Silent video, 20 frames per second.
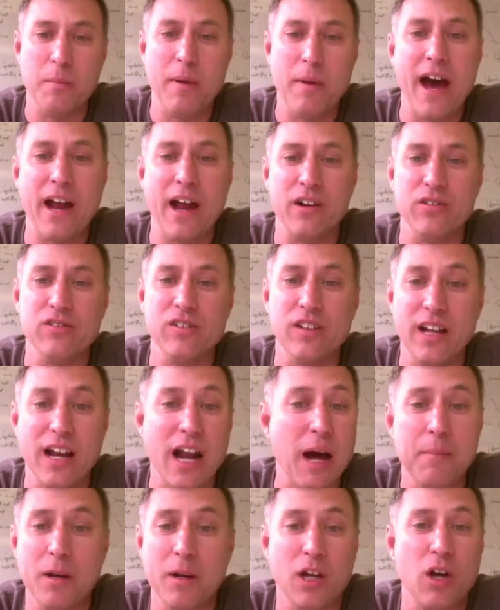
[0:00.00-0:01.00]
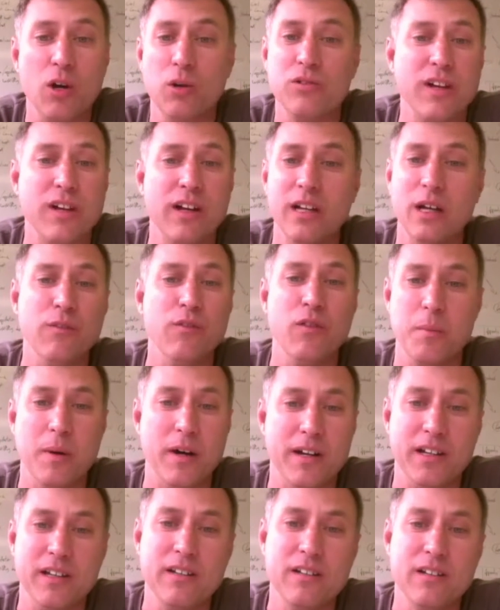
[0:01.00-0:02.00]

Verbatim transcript: matters. And then I'm going to go tell everybody,